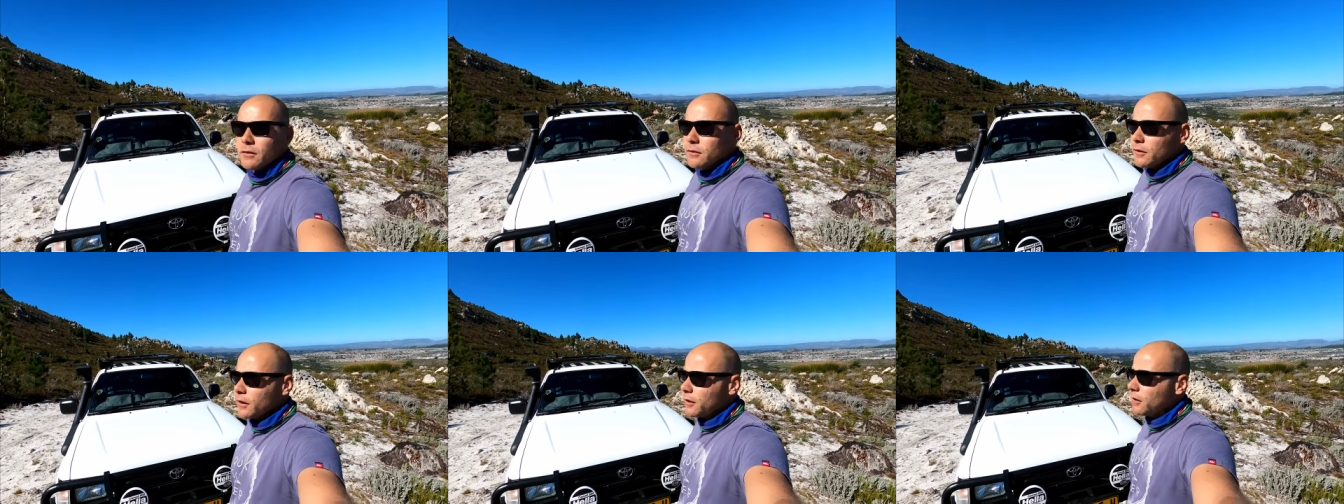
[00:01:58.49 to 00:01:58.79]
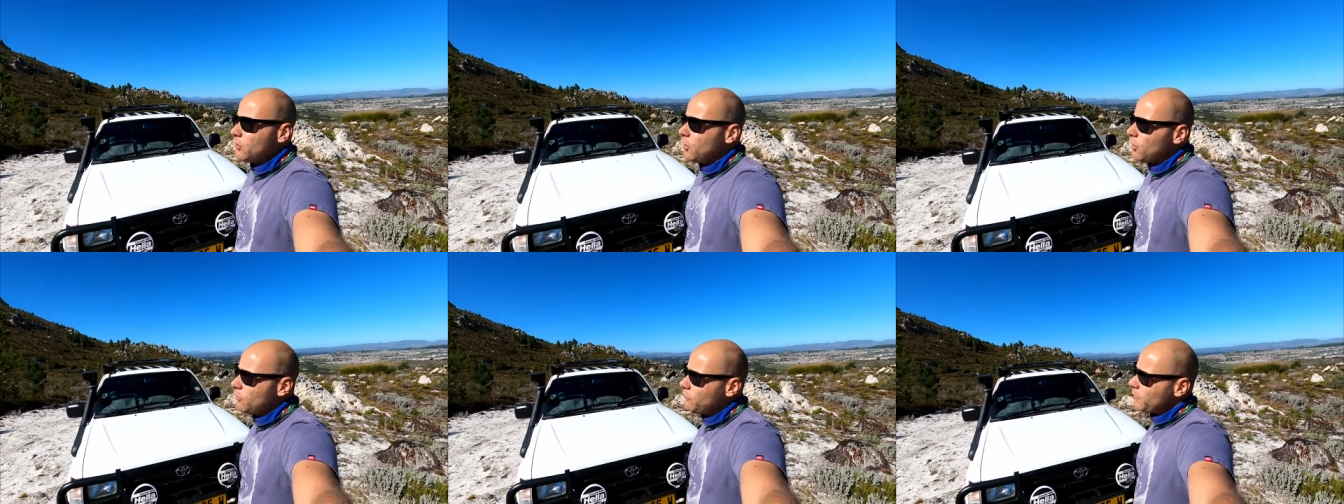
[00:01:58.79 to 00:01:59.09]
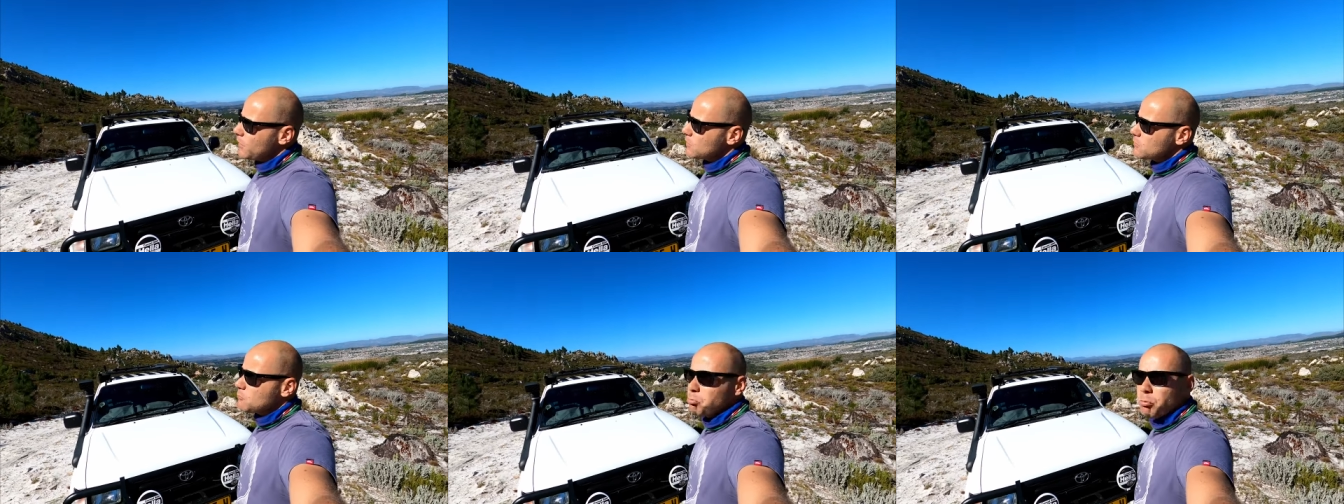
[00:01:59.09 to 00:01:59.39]

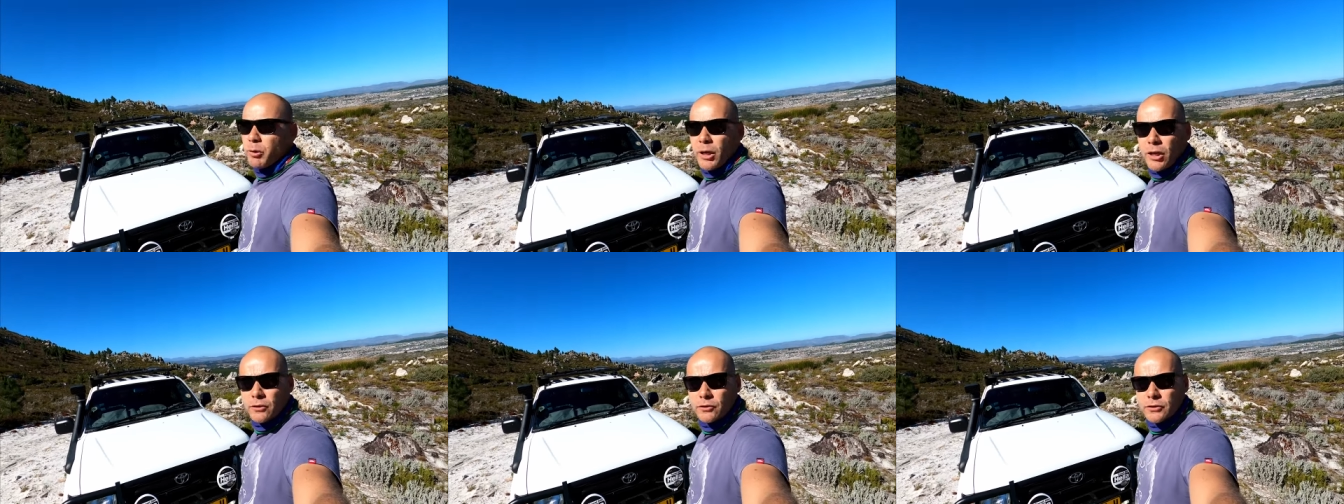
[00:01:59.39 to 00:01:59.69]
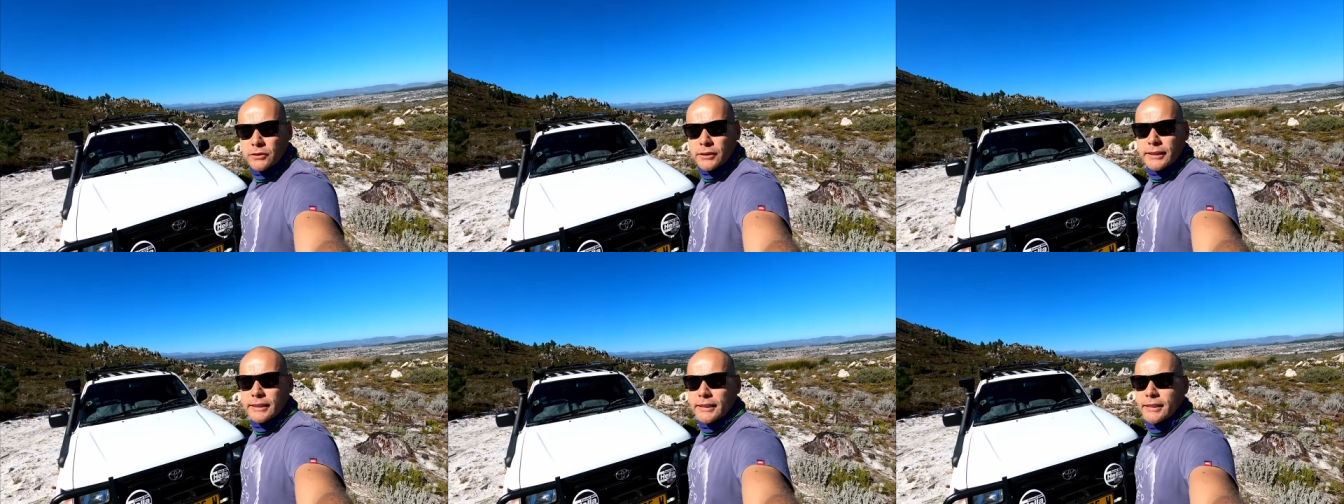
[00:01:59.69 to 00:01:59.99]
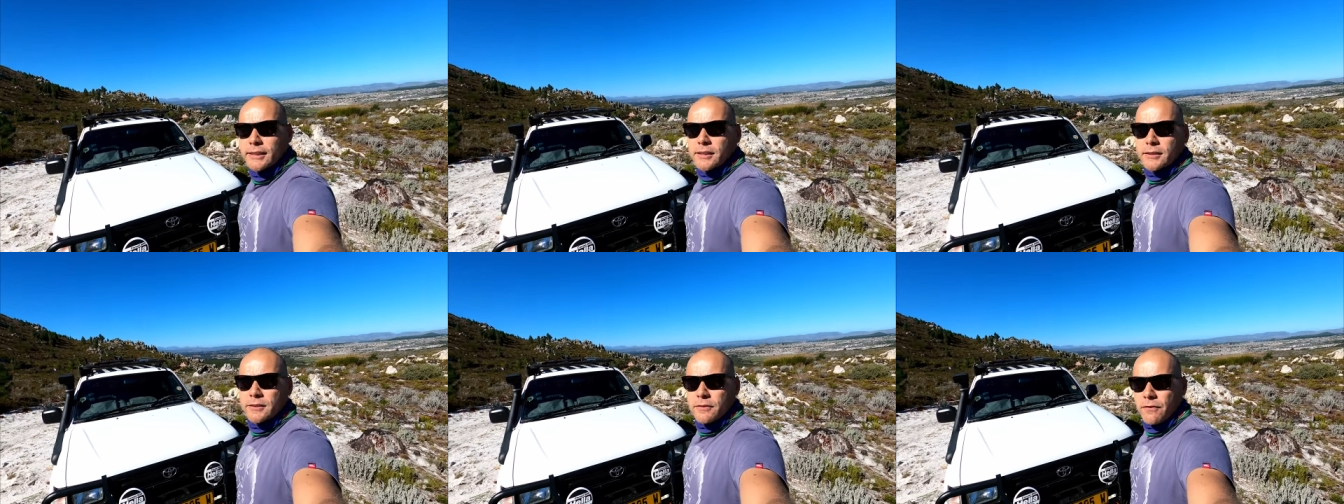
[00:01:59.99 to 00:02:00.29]
9,500 pound
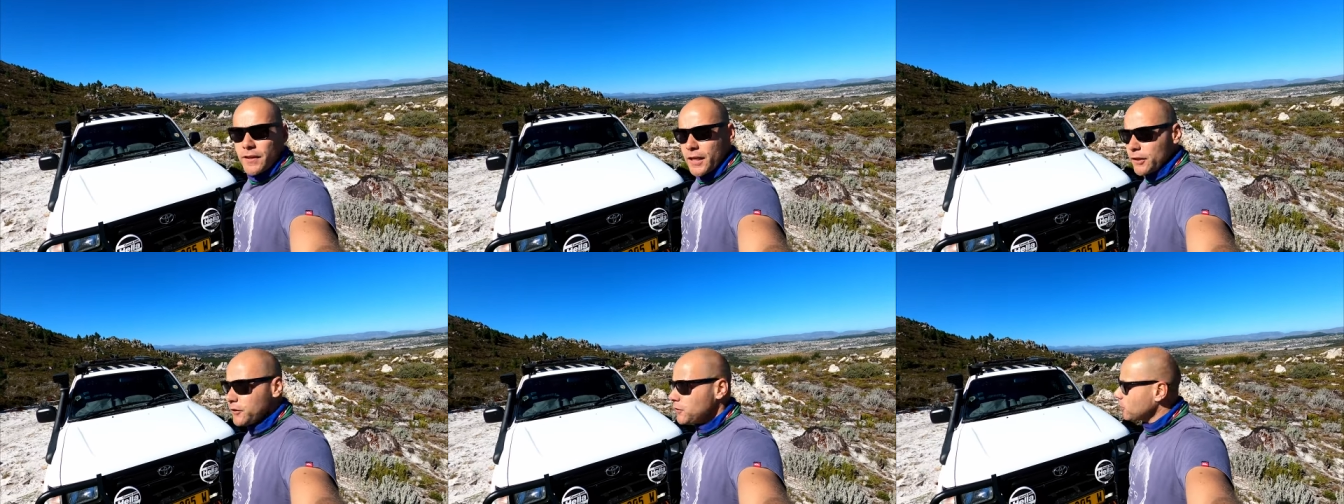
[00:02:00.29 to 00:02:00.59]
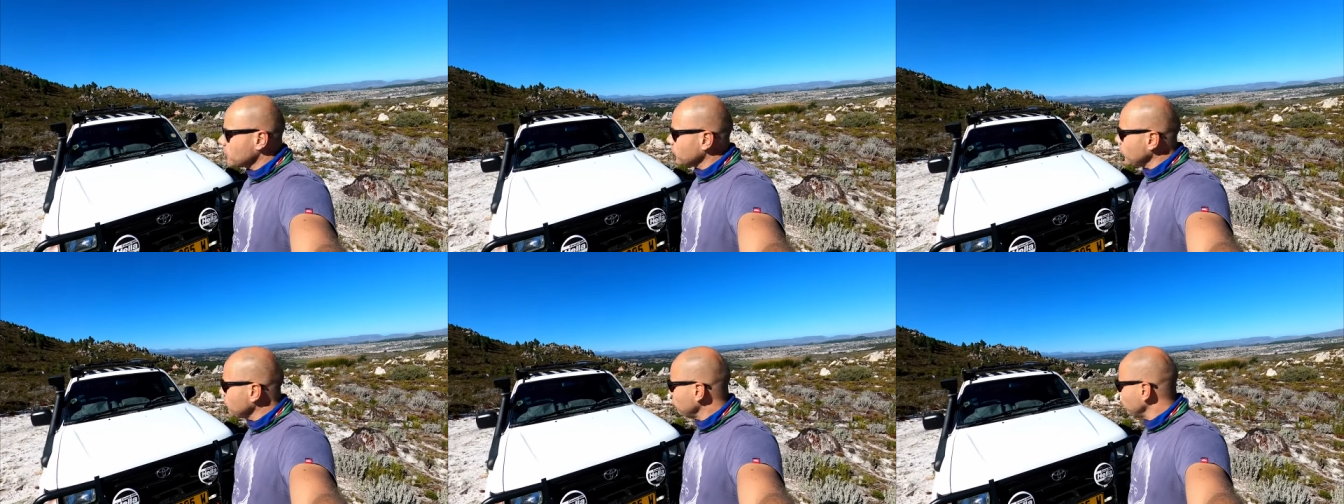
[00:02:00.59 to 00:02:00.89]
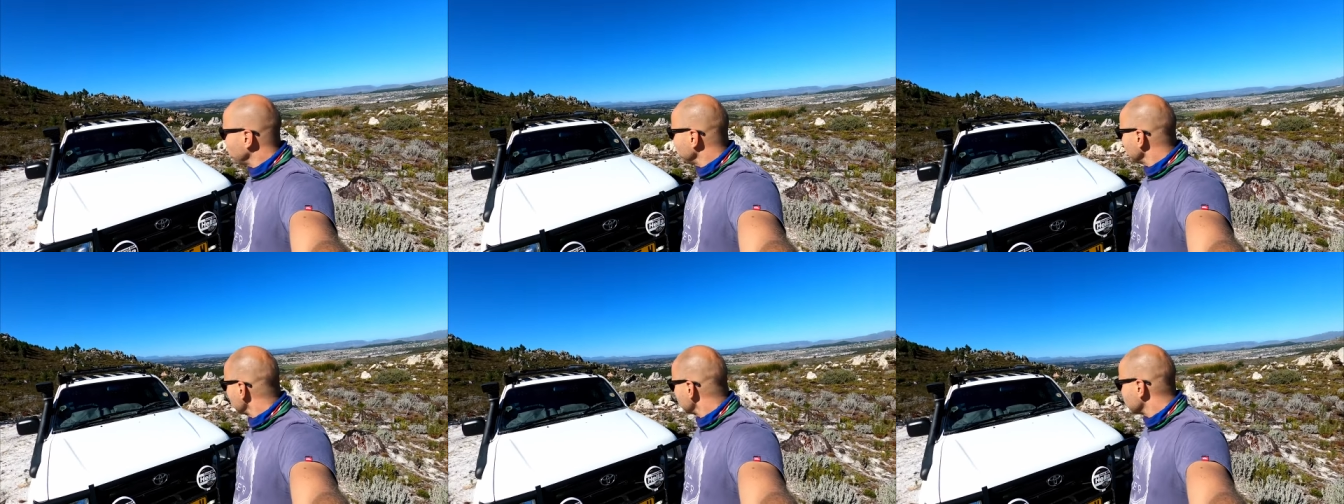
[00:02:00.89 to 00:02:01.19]
synthetic
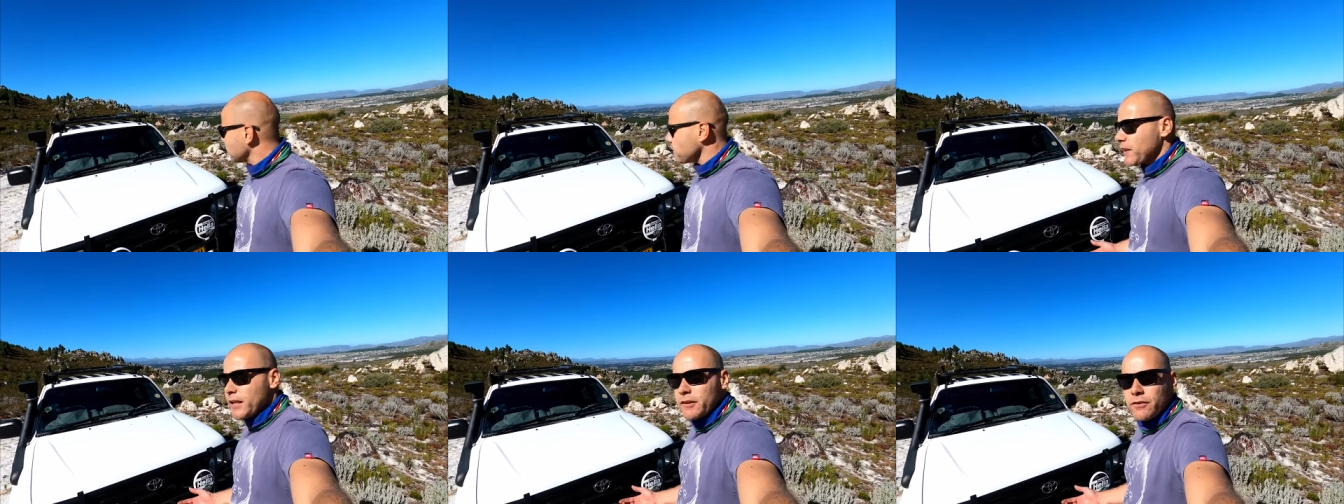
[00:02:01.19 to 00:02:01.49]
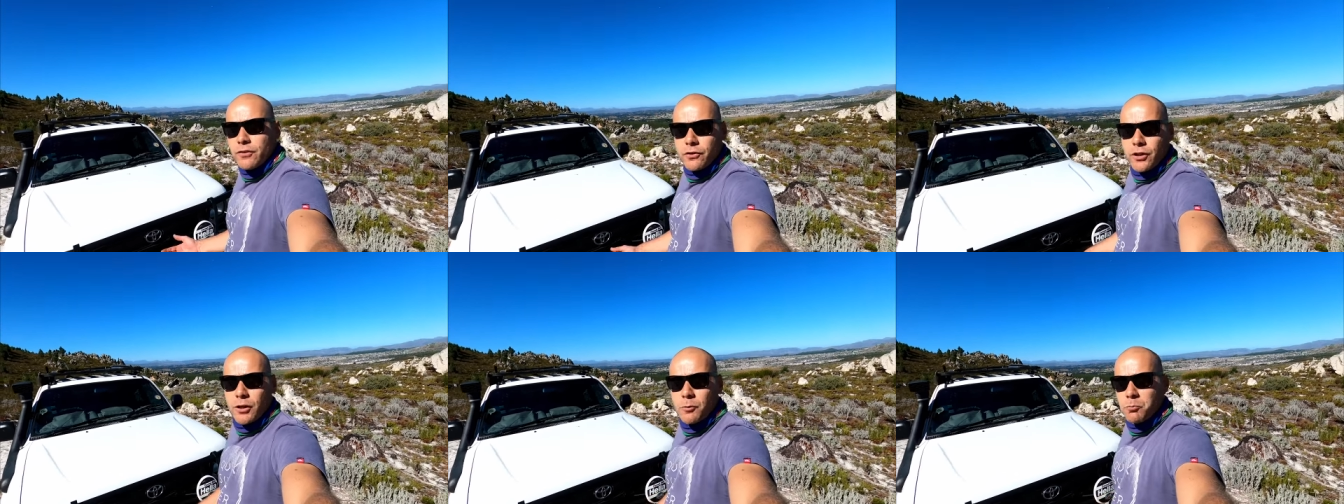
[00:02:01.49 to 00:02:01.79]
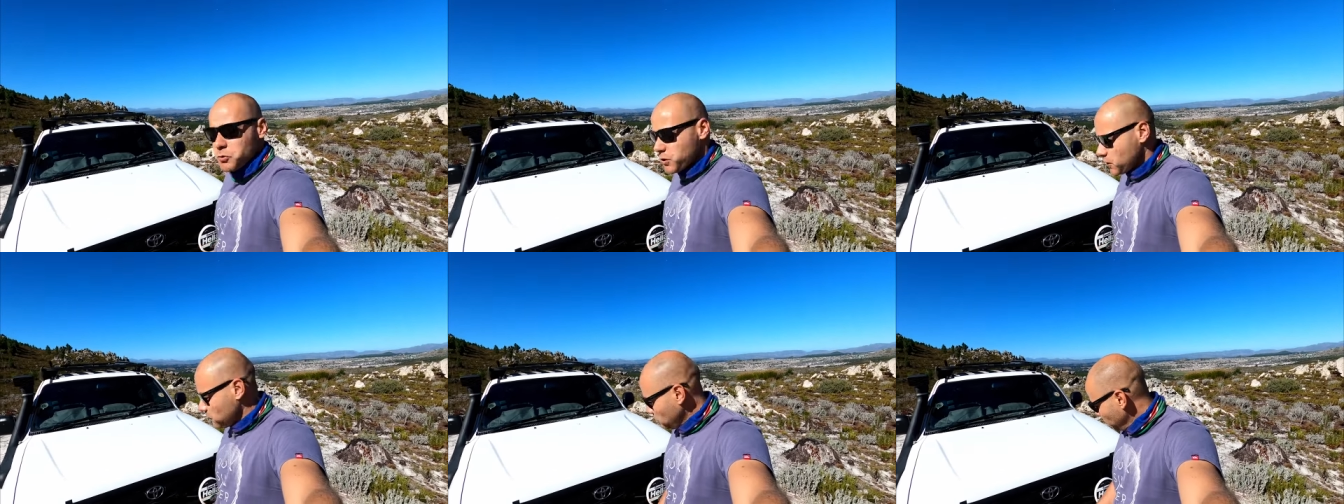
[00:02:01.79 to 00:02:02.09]
rope winch, synthetic
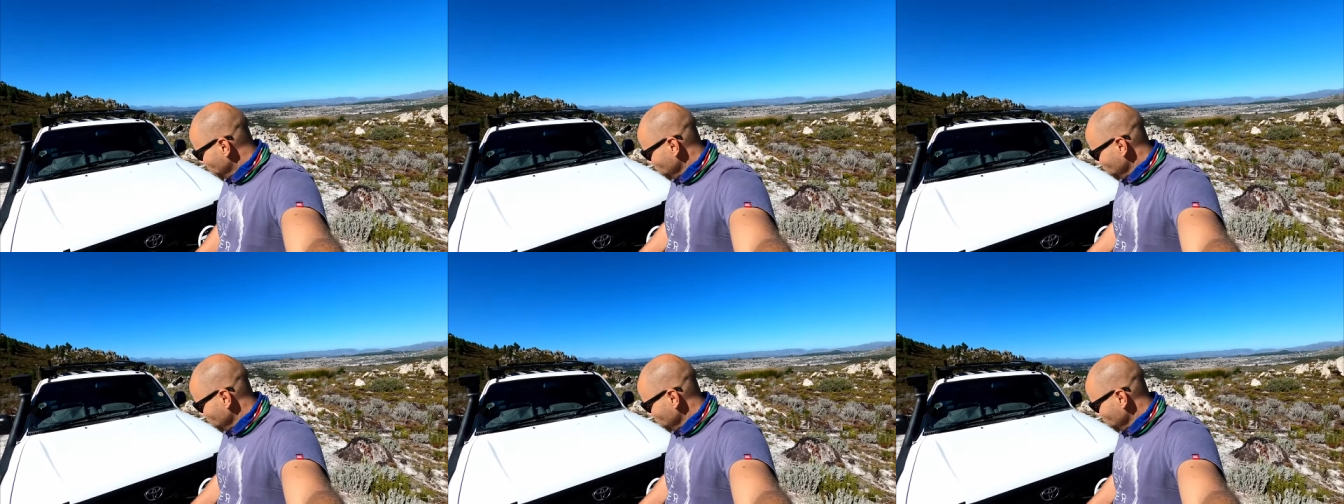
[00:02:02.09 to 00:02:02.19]
rope just